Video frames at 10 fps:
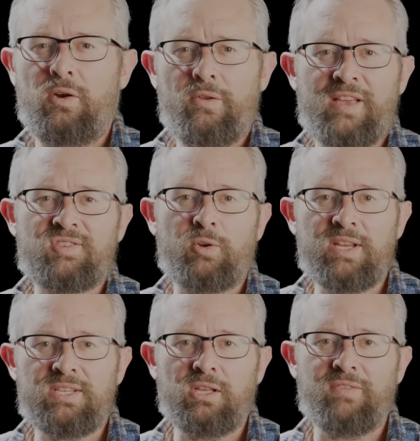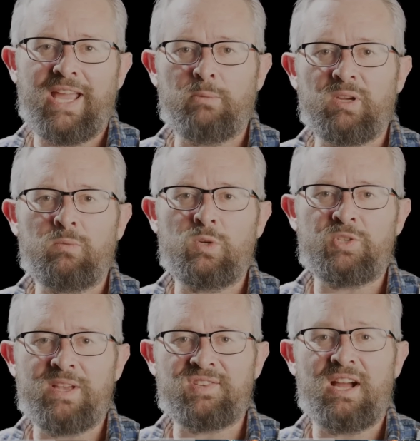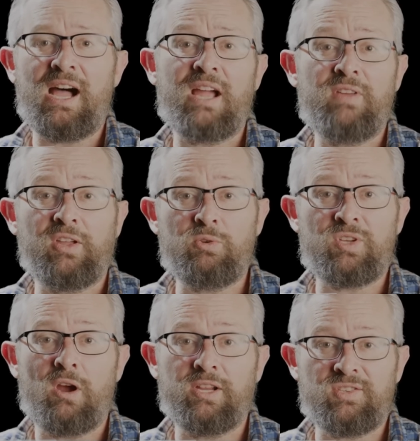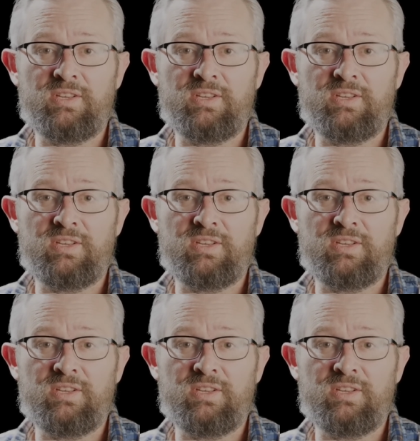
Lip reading: Earth has a great deal of anima, which makes it a high-value target